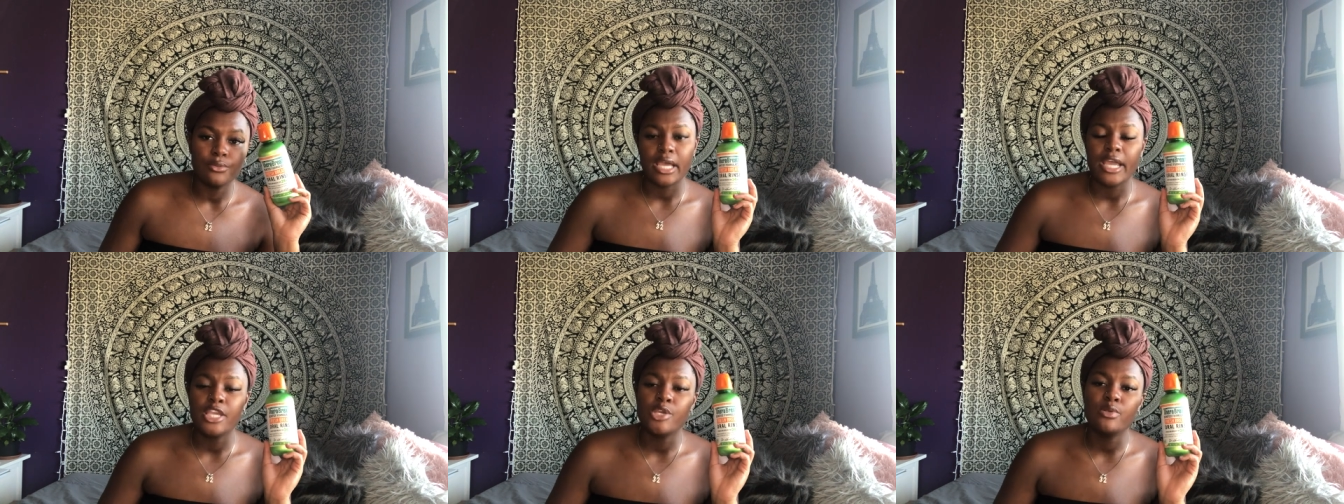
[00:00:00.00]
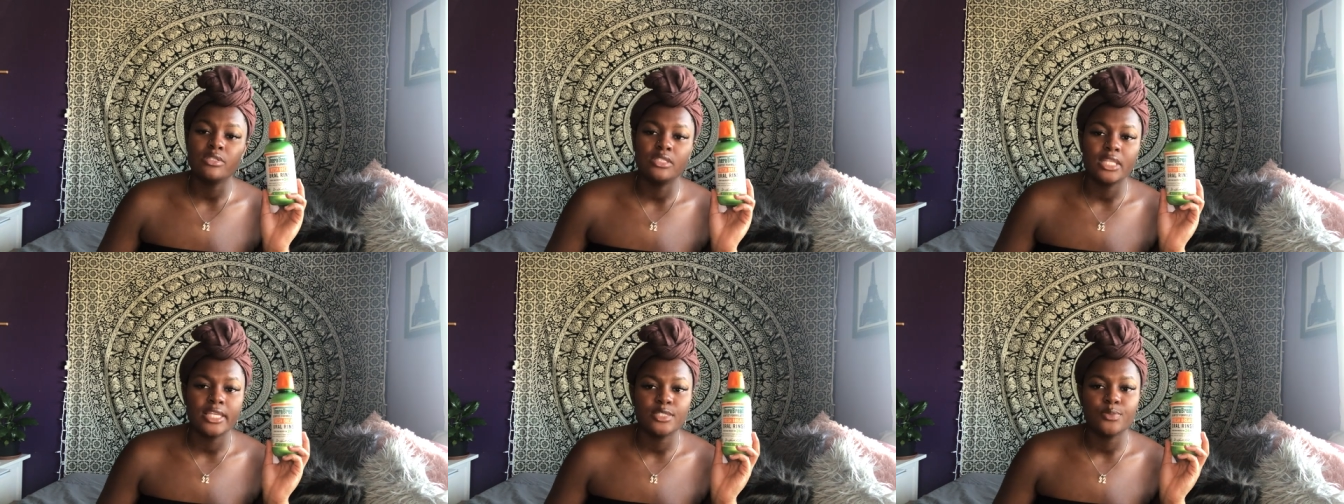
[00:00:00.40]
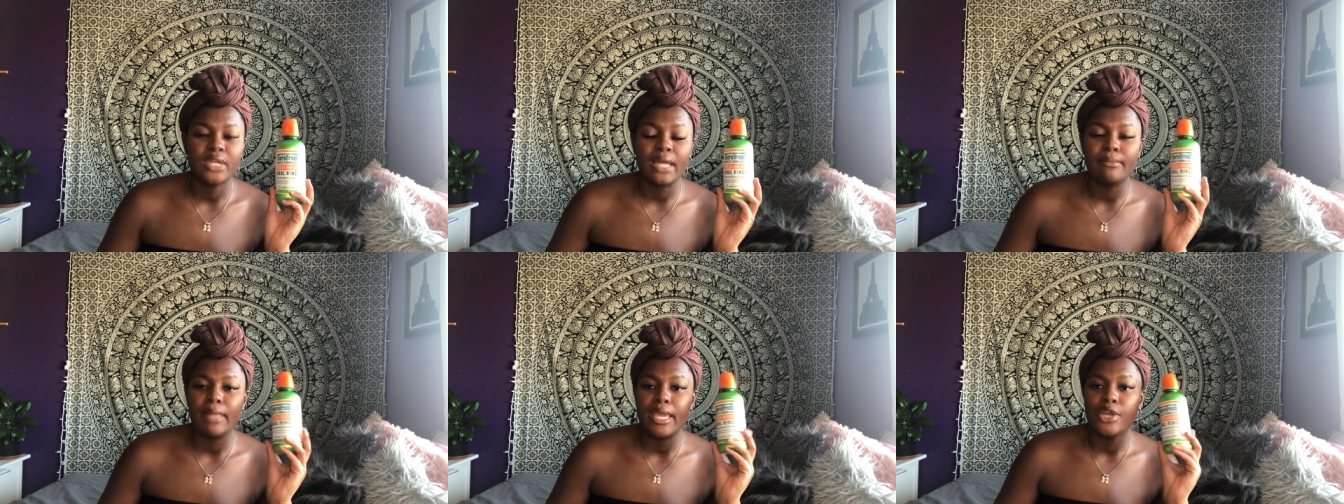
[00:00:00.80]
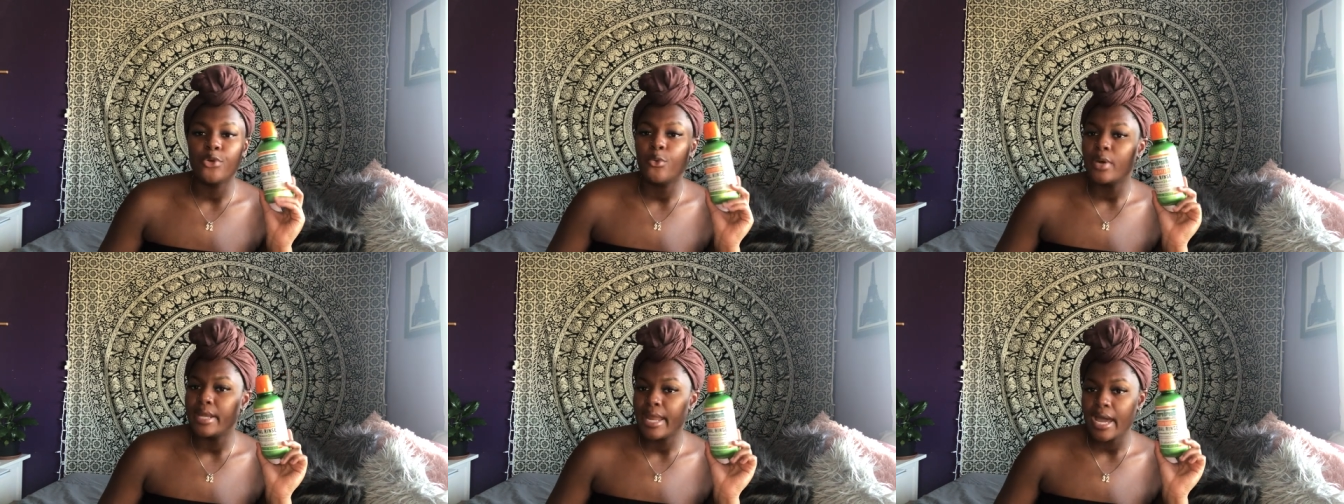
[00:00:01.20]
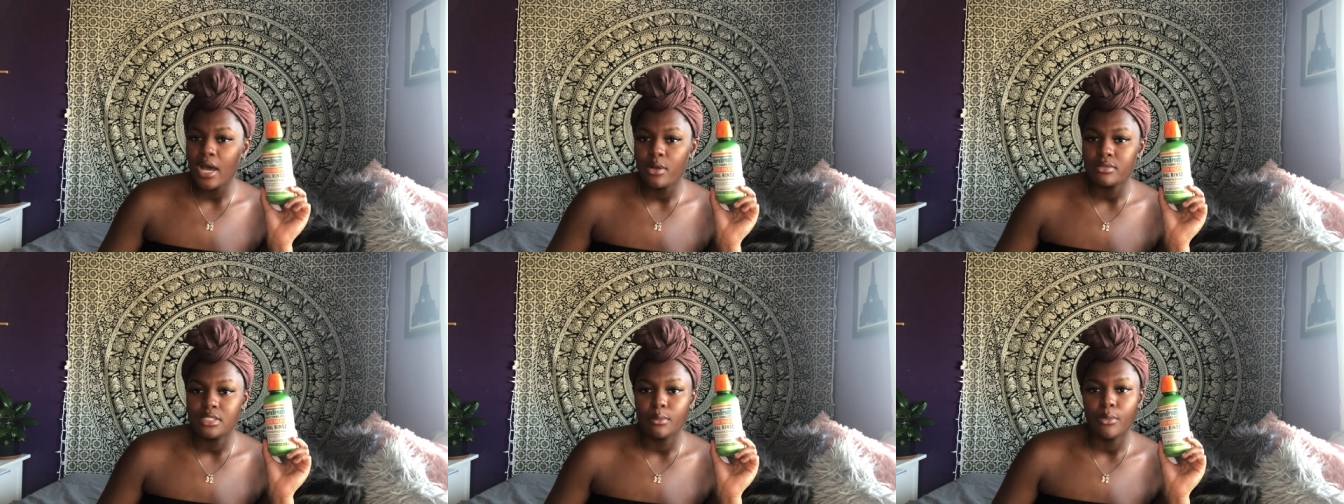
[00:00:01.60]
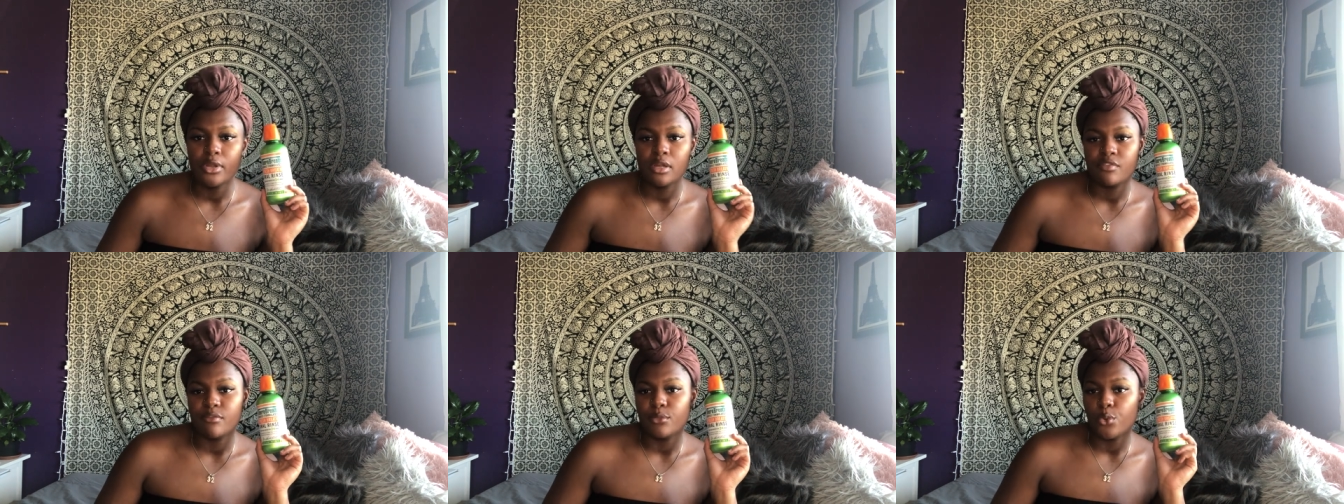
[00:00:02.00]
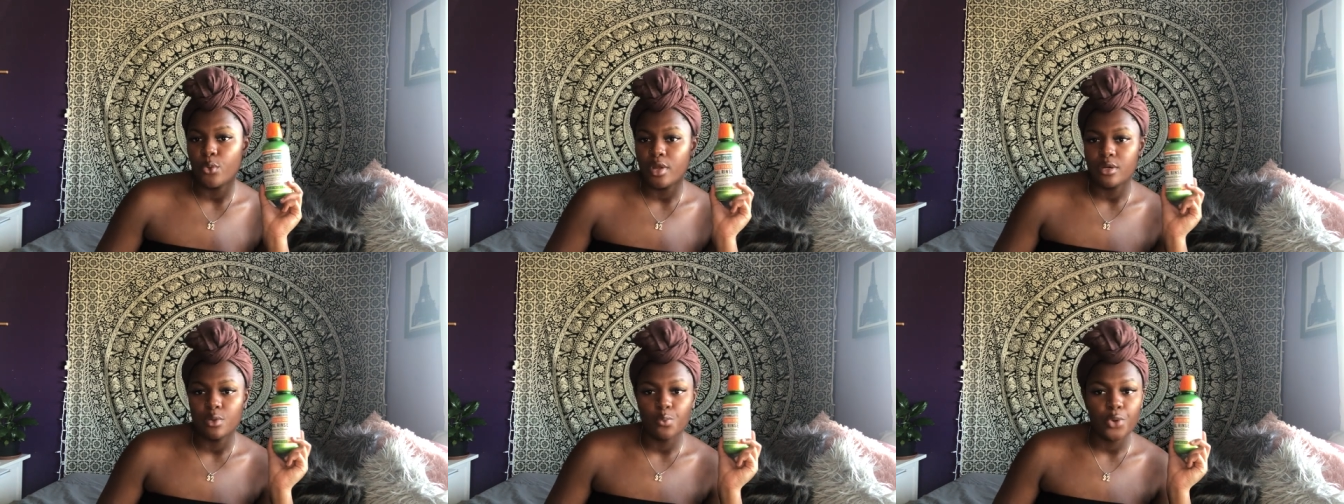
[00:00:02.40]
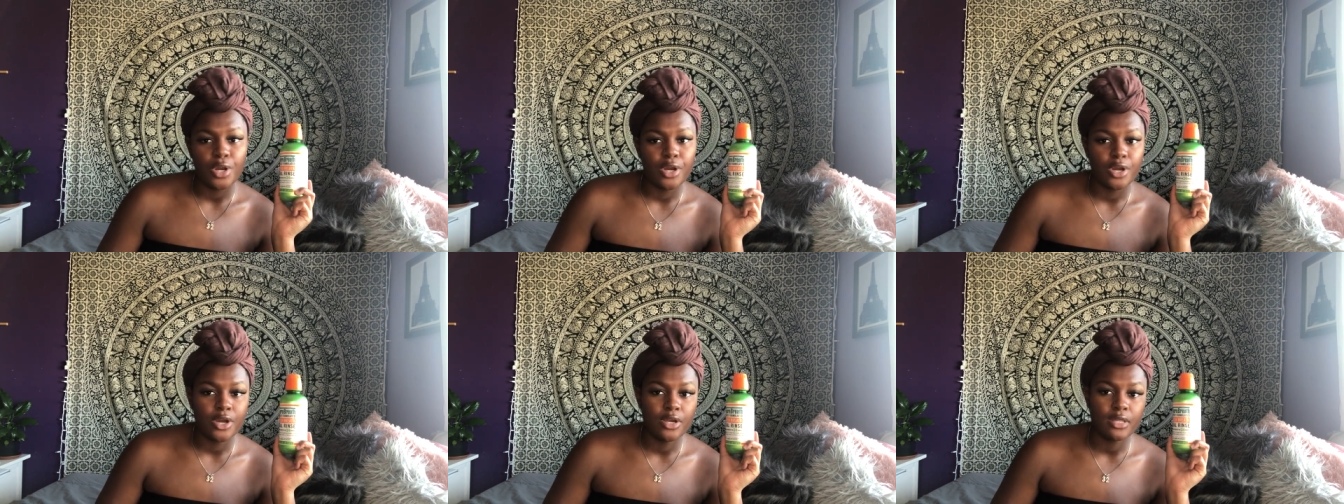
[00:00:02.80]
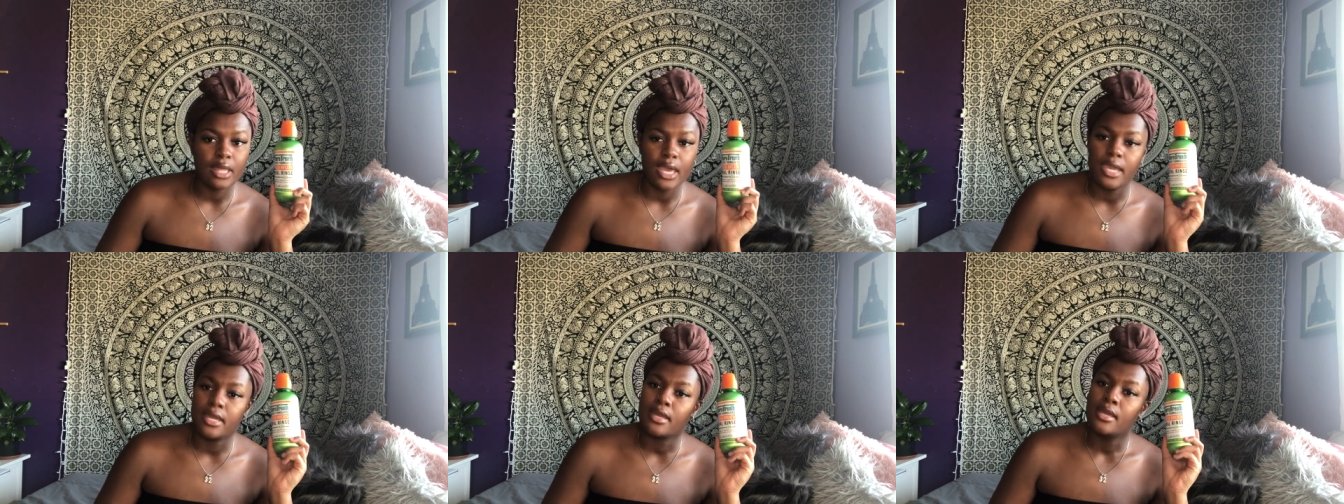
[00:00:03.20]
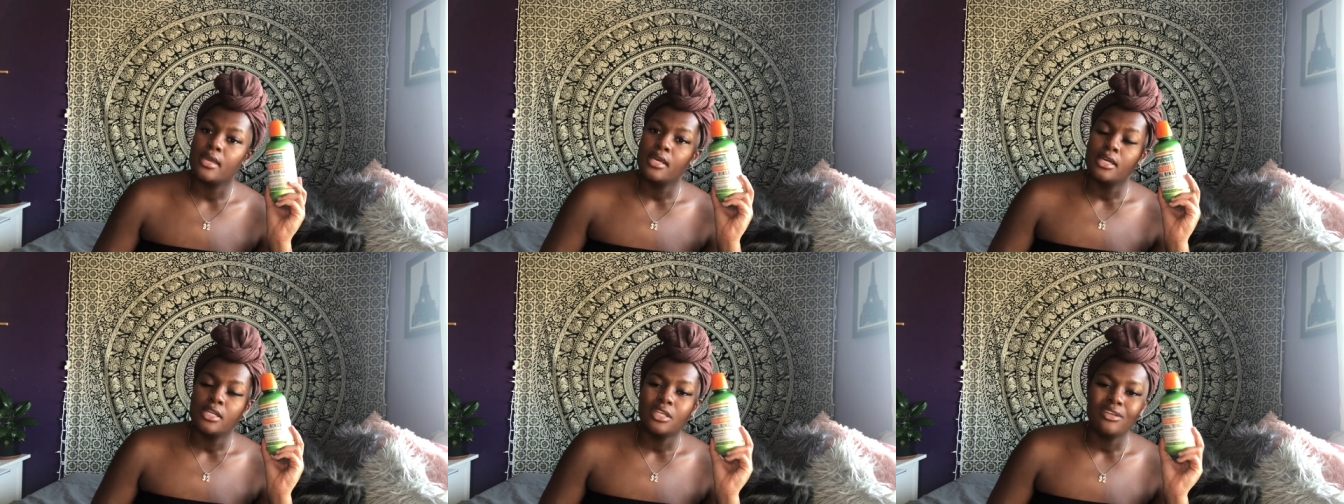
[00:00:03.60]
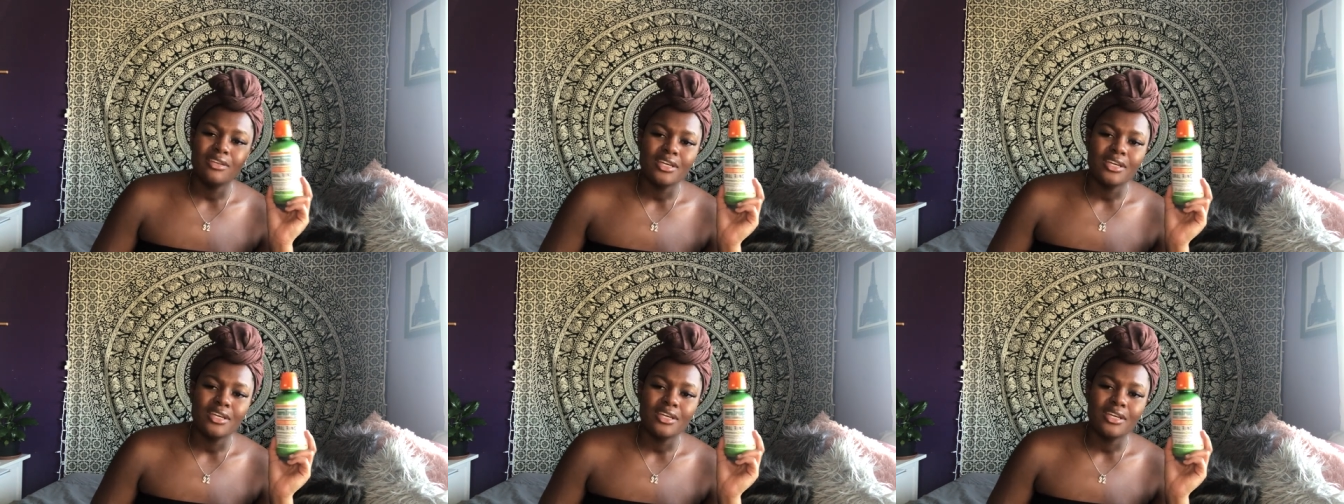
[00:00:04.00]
I use this when I'm like going out somewhere, if I'm going to work, like, you